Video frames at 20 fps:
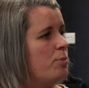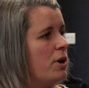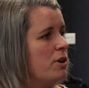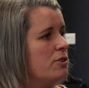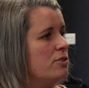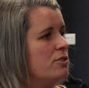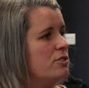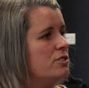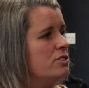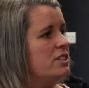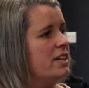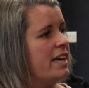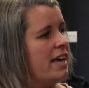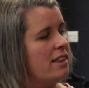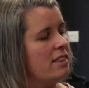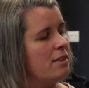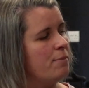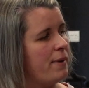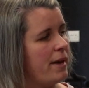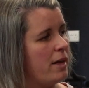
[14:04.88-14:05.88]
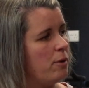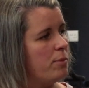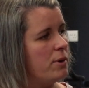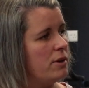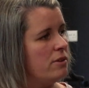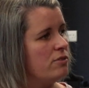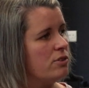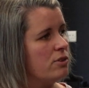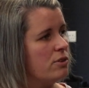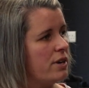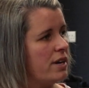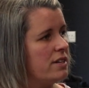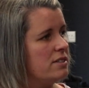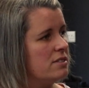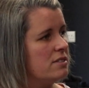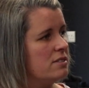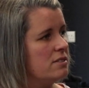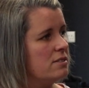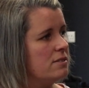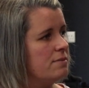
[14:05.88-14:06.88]
partners to get them help out of their
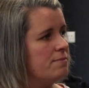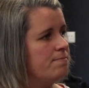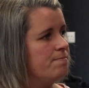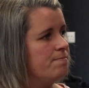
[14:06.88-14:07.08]
crisis.